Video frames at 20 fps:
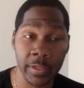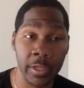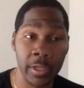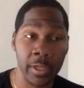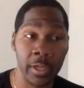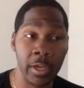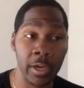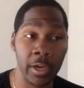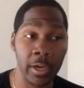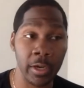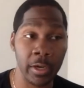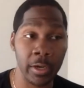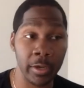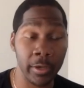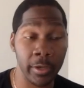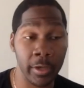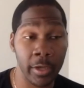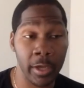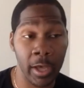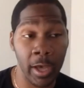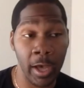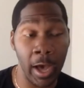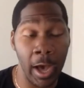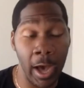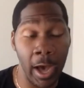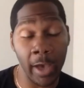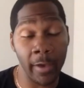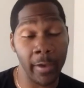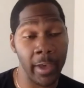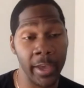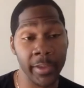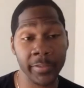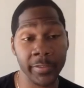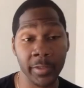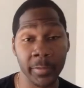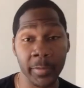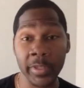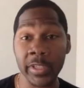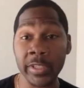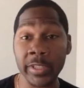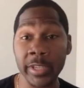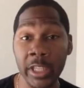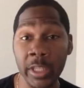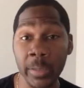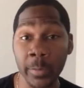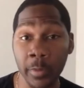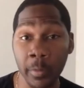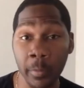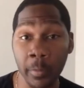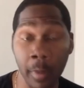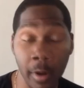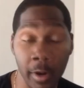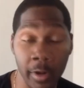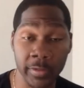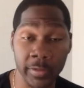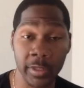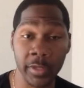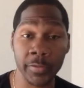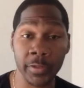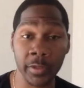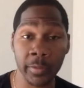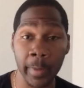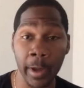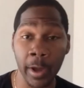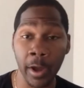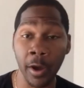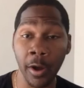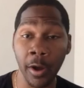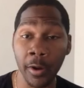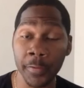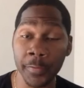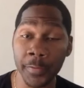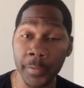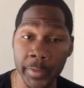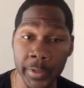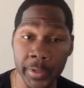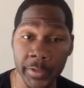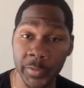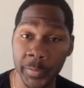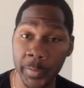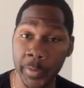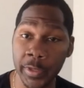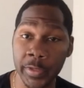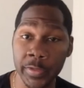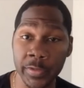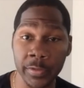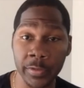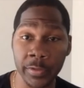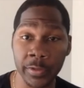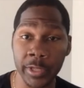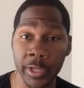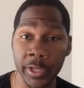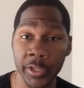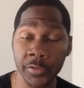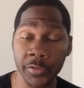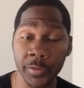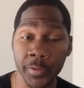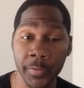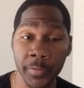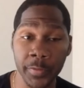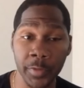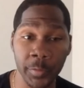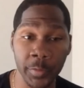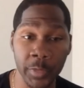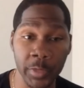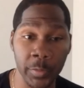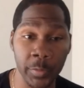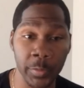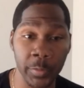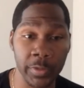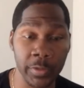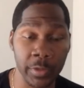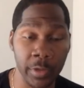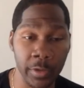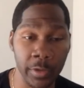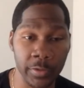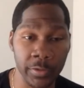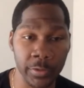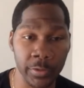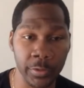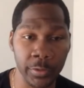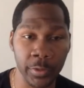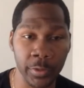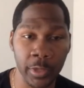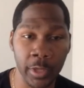I had some indelible marks left on my heart from the experiences on that trip, from the people we talked to.